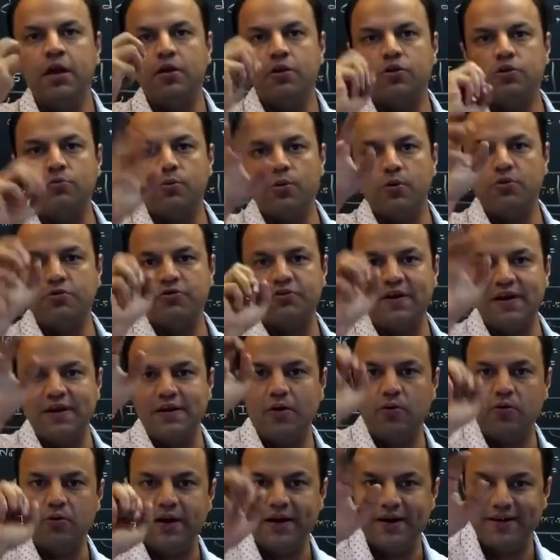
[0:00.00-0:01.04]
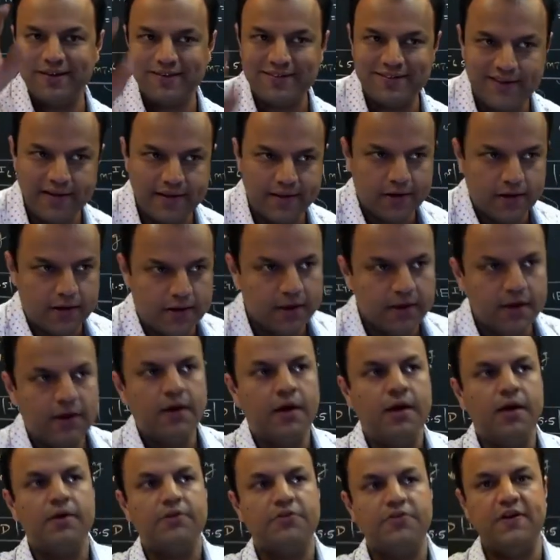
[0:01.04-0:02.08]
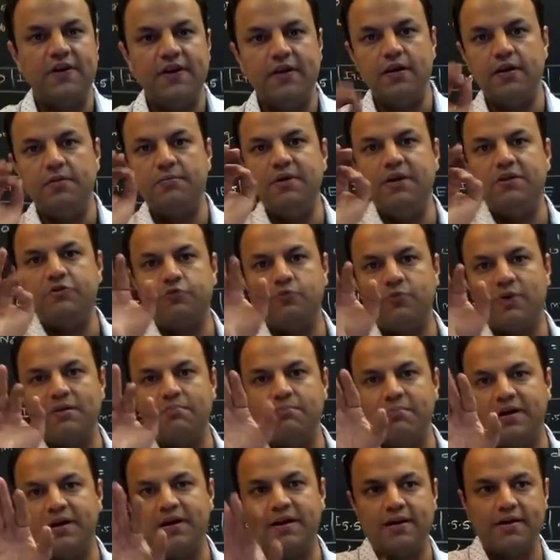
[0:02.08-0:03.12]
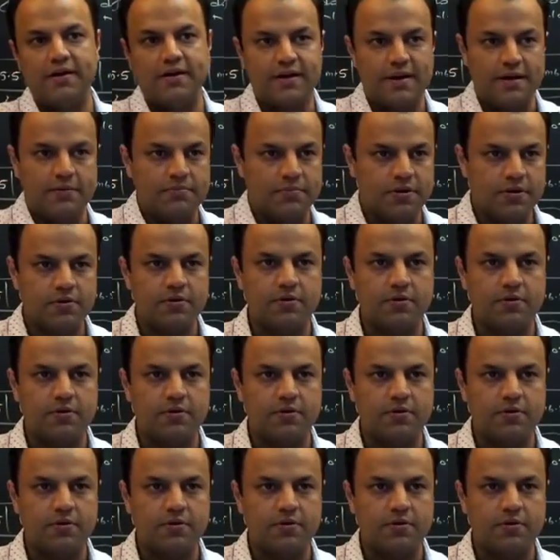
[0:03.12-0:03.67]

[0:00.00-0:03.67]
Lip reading: You want to send out data serially. Serially means 1 bit at a time.